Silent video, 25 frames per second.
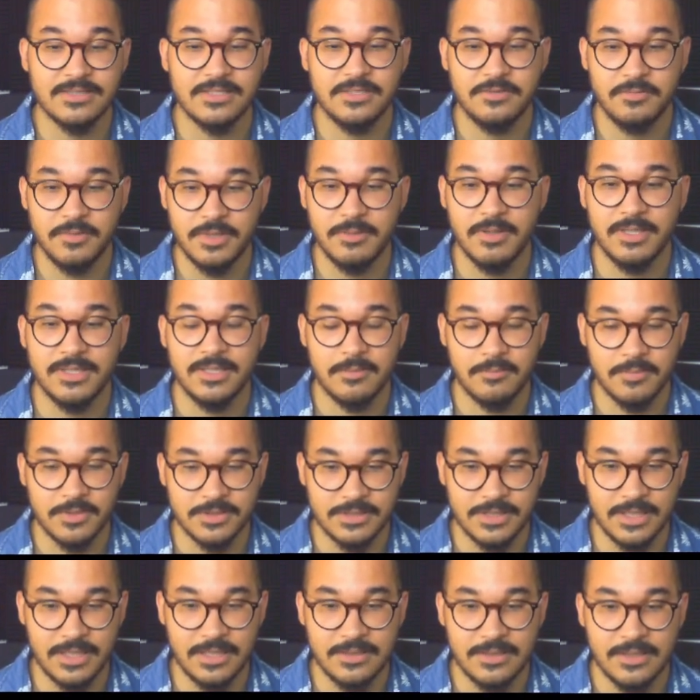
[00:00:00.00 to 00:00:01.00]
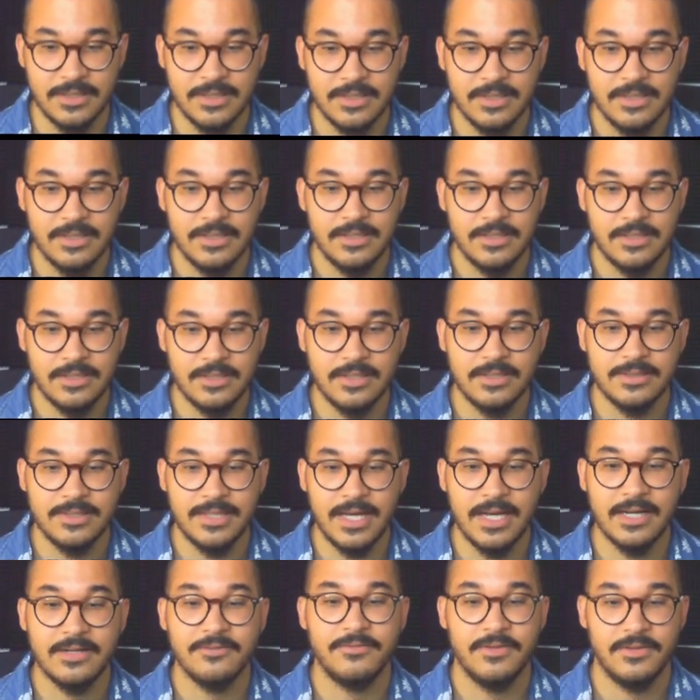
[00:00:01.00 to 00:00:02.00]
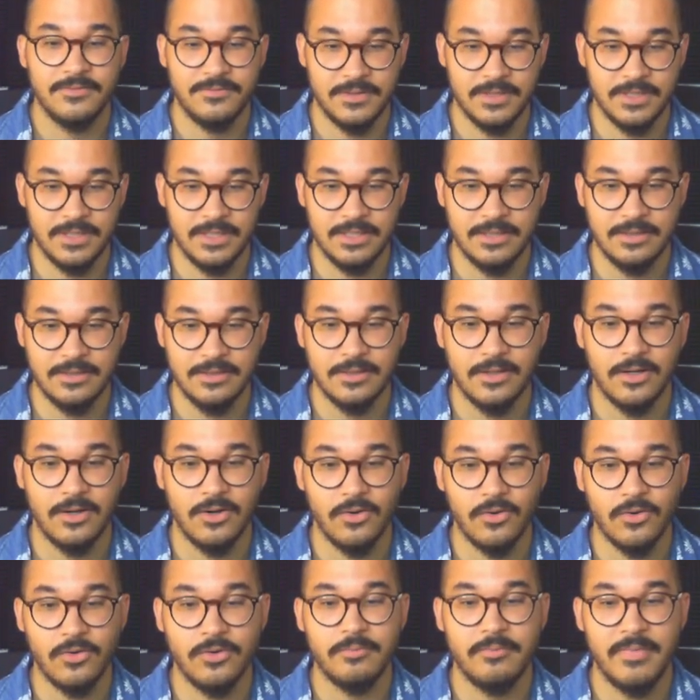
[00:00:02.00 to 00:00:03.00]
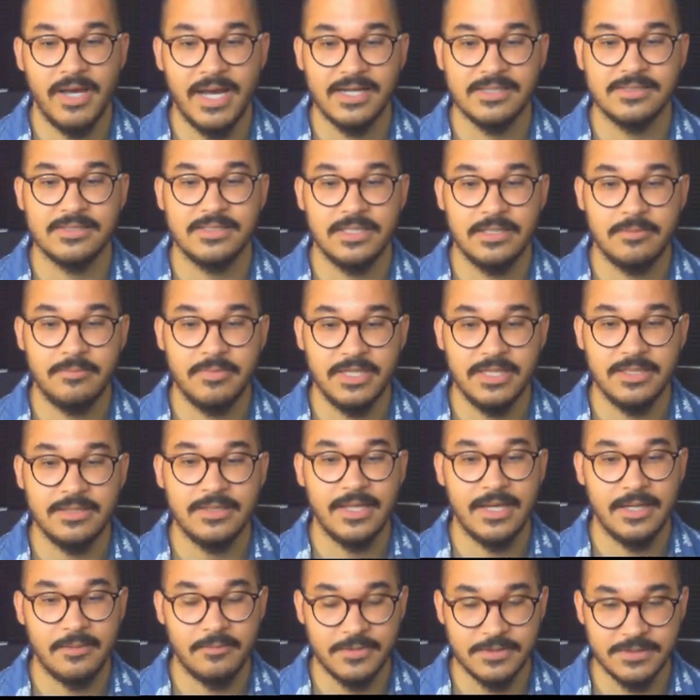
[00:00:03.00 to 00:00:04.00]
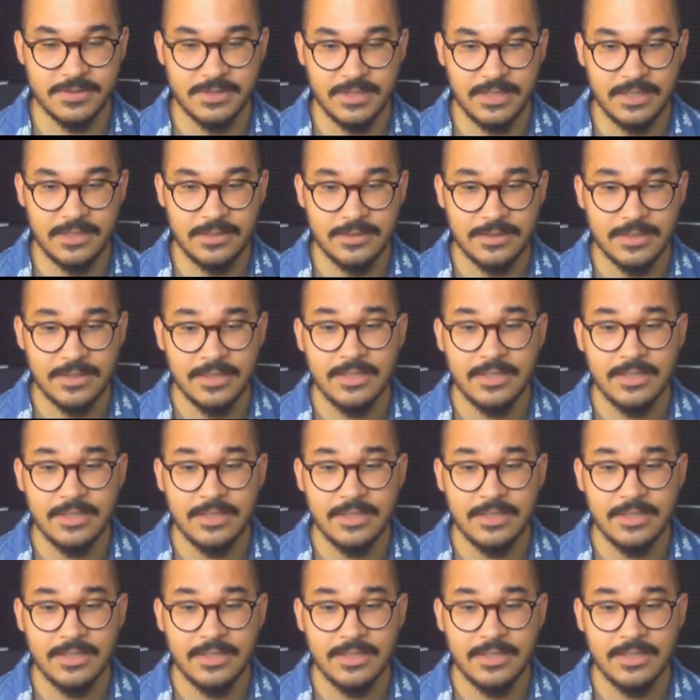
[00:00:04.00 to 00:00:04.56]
HP by 10%, Earth attack 15, own max TP 10%,